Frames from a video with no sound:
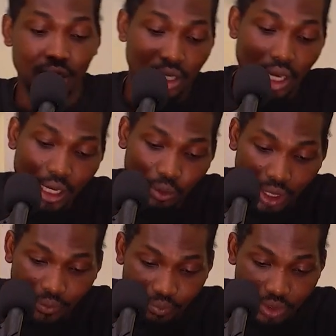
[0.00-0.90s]
Anyway,
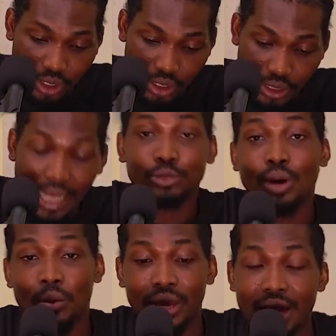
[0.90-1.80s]
that's why
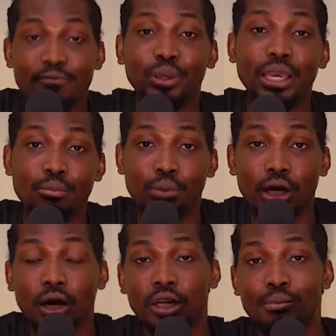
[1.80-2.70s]
we have BNB
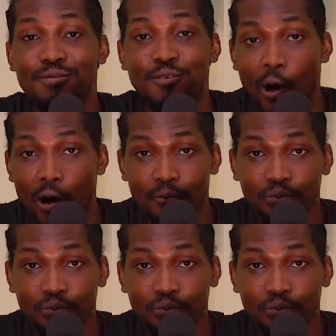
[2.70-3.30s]
on number four.